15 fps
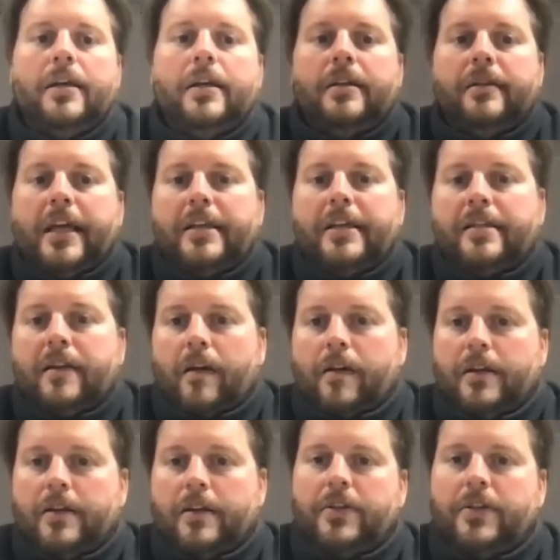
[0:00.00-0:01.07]
they
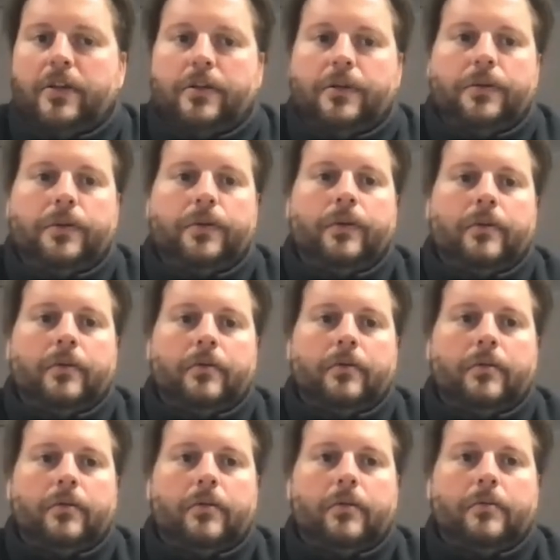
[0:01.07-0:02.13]
started to
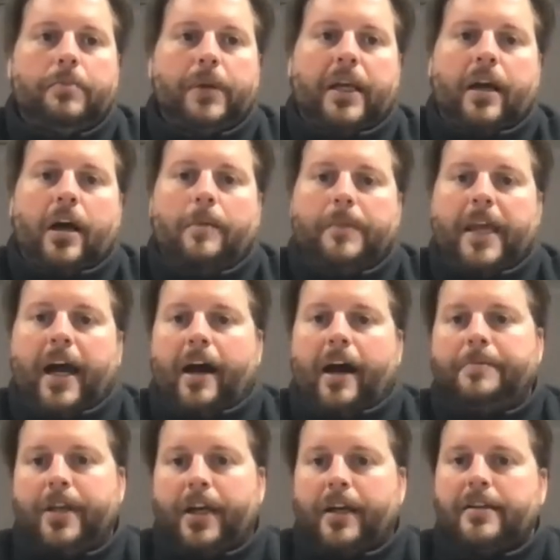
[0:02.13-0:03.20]
become the
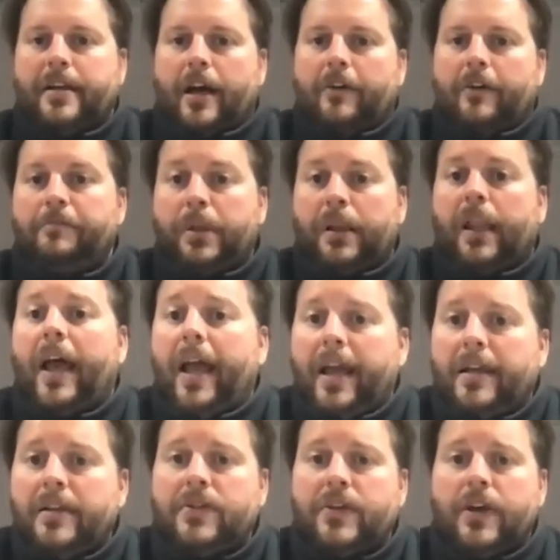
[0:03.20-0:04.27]
object of
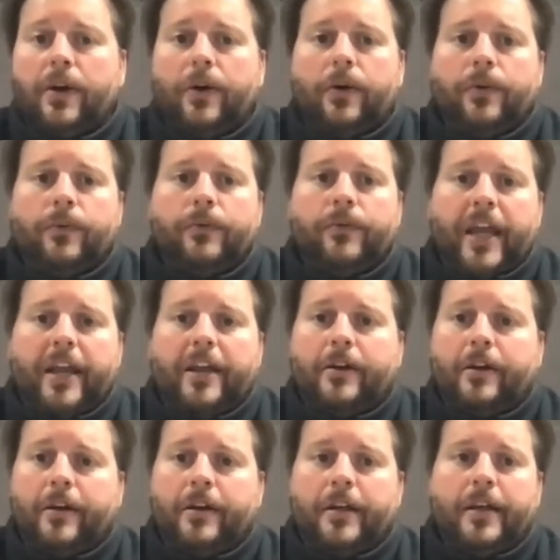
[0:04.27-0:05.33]
play. So they
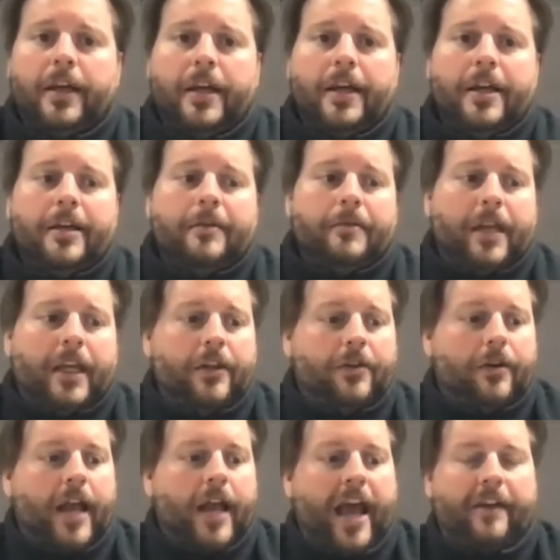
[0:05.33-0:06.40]
could
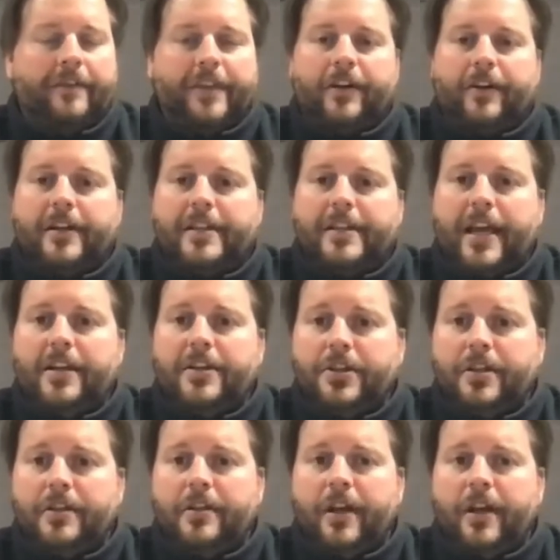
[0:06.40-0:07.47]
either have their
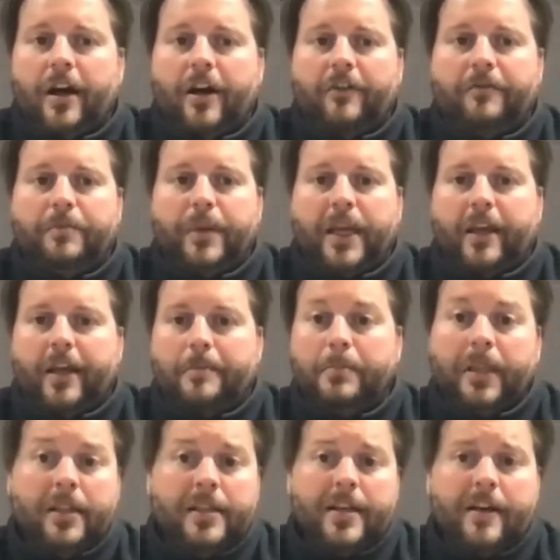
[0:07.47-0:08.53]
intention of being a
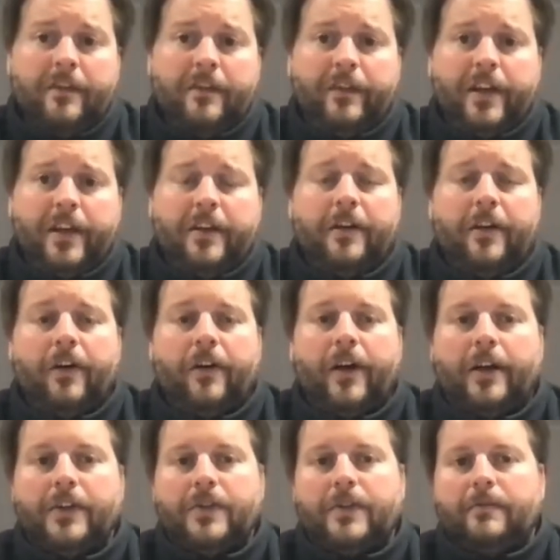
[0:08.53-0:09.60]
military figure, or
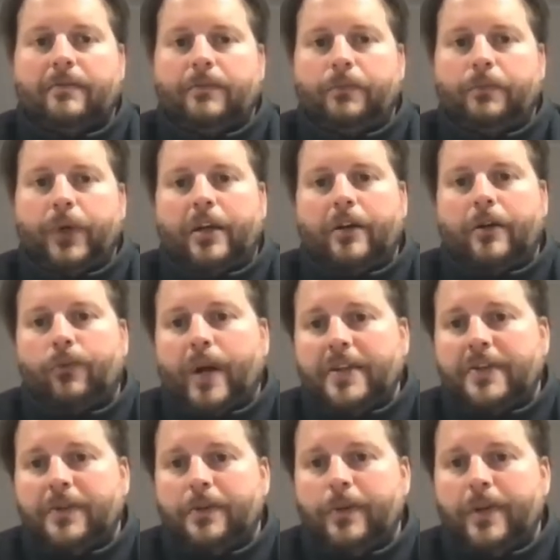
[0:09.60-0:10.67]
else we could
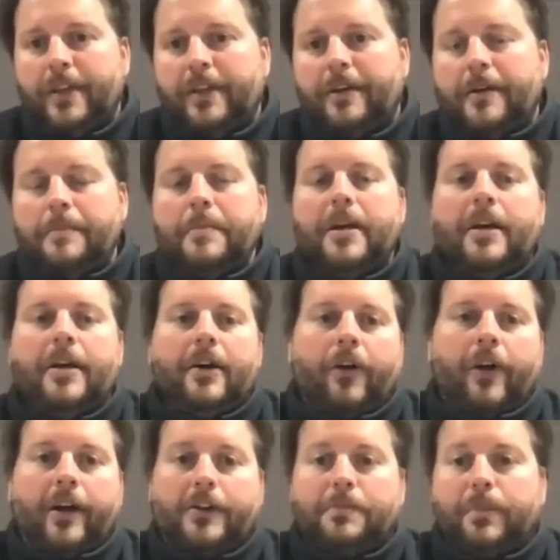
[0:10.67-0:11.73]
wrestle with them,
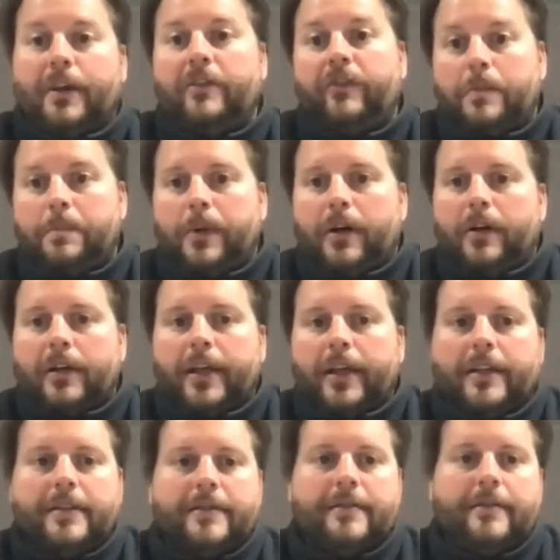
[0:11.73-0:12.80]
or else play football
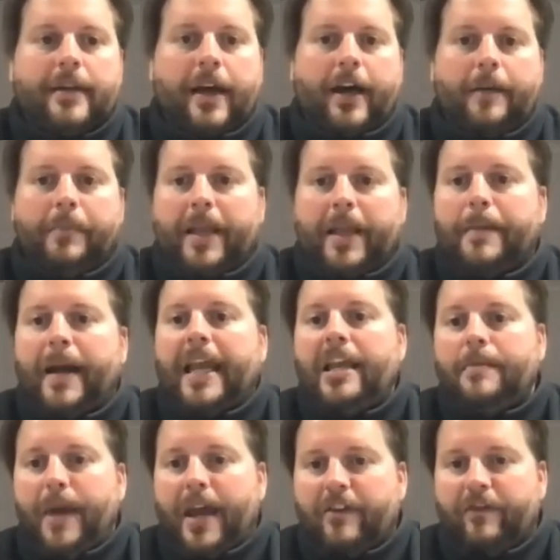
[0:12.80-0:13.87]
against, um, like my He
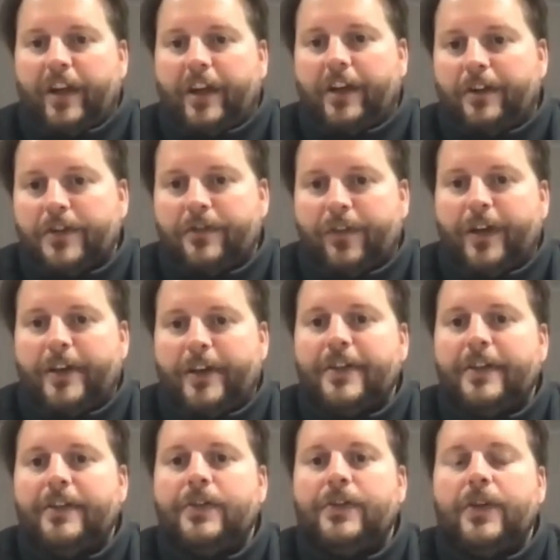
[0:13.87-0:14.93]
Man figures, for
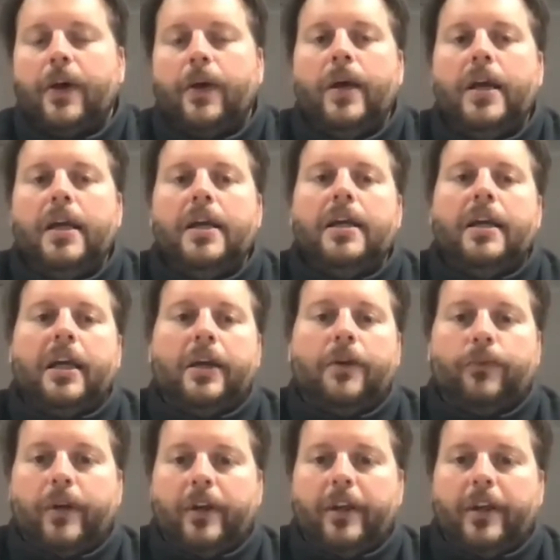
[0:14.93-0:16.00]
instance. So it
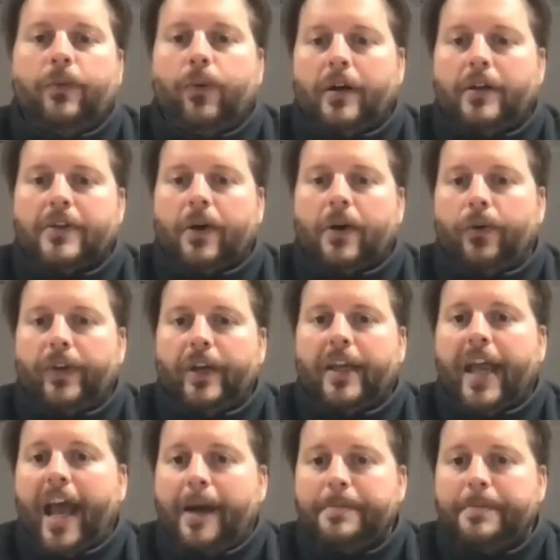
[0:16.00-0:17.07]
really was only
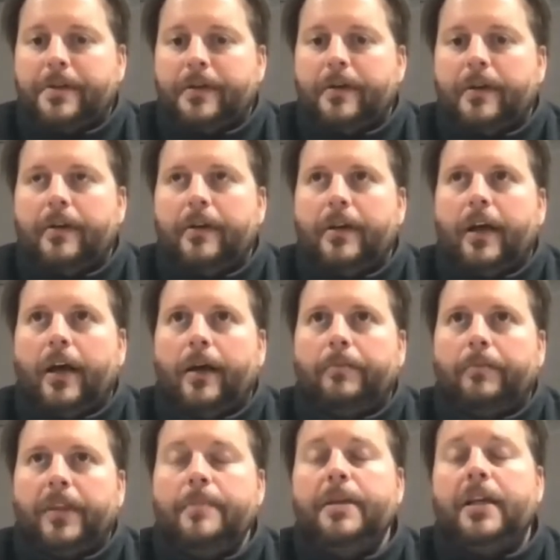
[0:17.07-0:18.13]
captured,
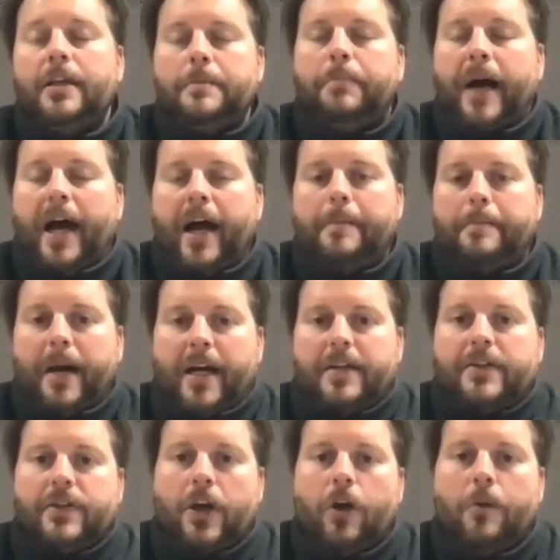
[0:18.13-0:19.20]
um, limited by my
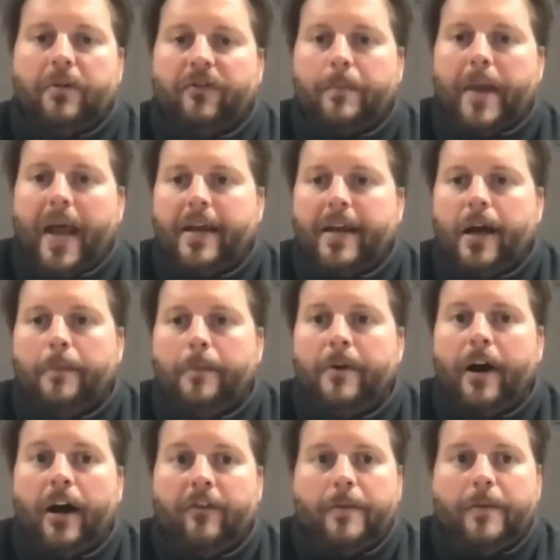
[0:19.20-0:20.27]
scope of, ima- of,
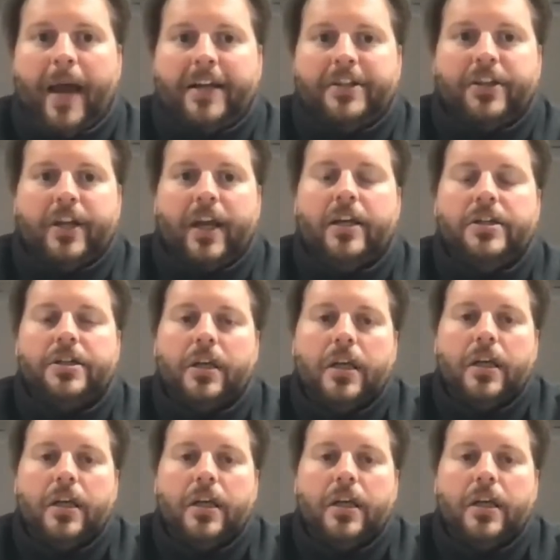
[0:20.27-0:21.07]
of imagination.